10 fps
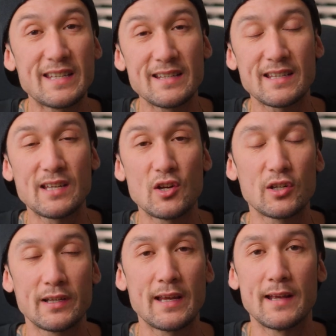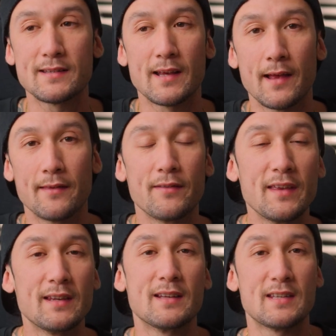is, essentially it's the
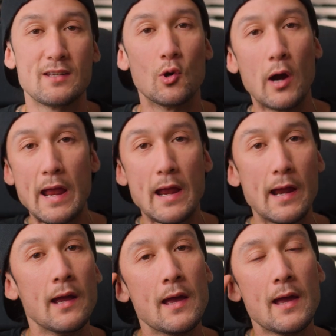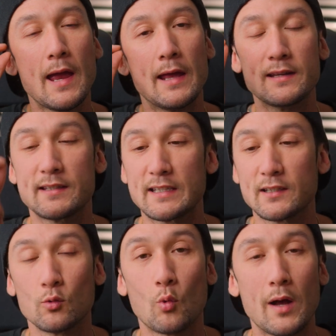thing that's in your hair and it's these
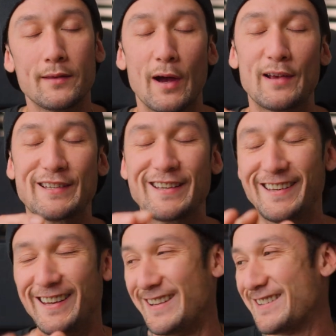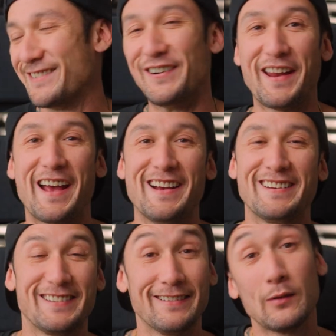little white, no, it's not
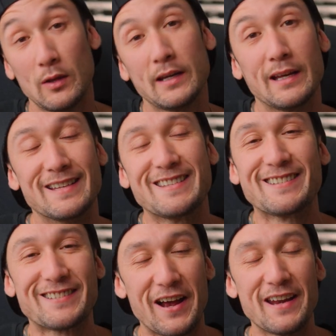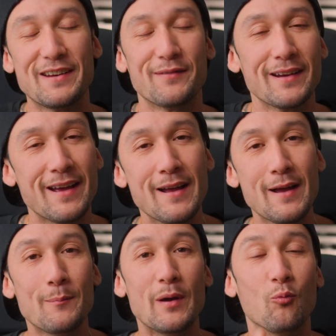actually, well it is, it's kind of different.
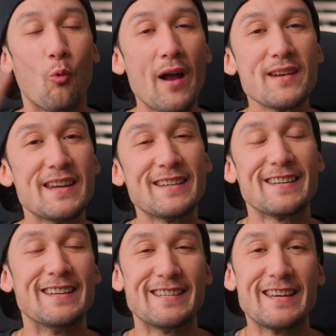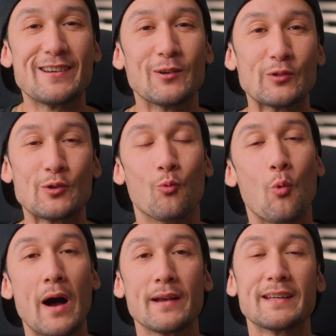But 1 nit is equal to
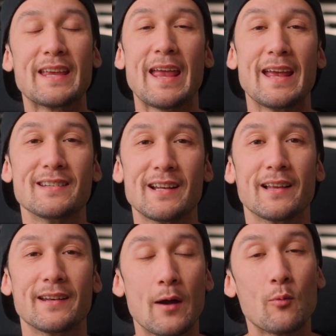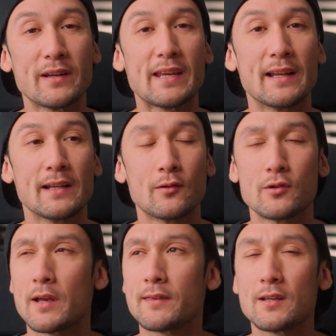1 candela. Now 1 candela
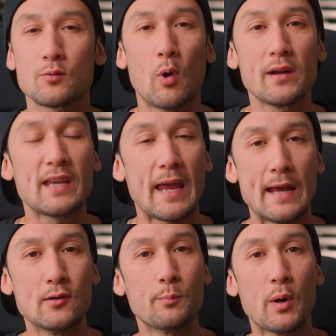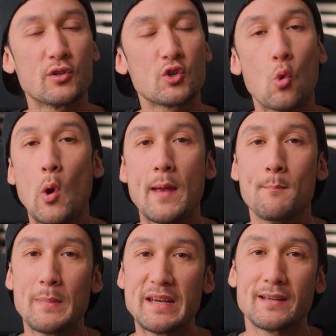is, I think it's 1 candle per square
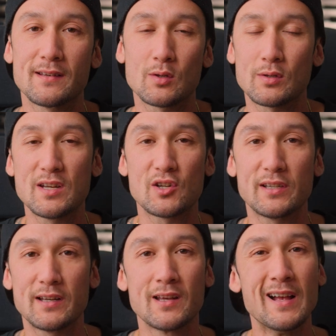meter. So essentially